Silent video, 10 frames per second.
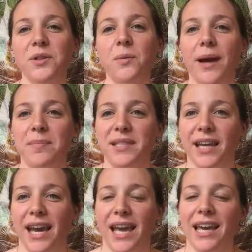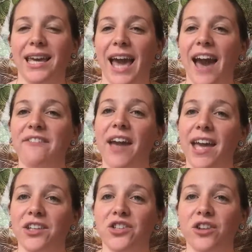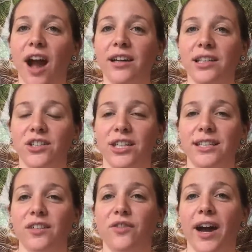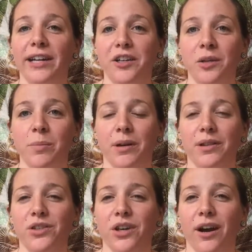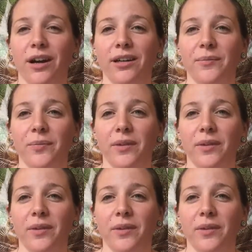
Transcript: use the website Cafe Astrology to find your birth chart.